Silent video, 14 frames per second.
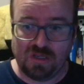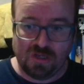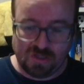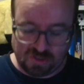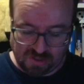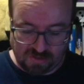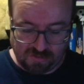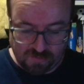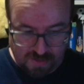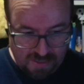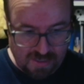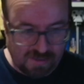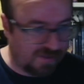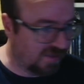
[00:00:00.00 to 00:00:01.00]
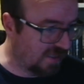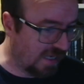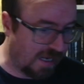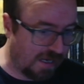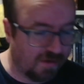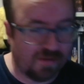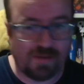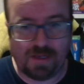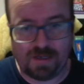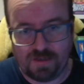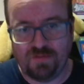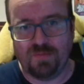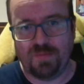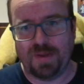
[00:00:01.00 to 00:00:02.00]
So we're nearly at the end. Thank
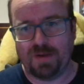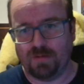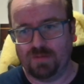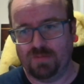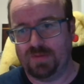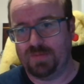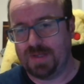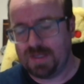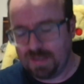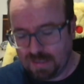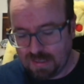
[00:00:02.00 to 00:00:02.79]
you for bearing with me.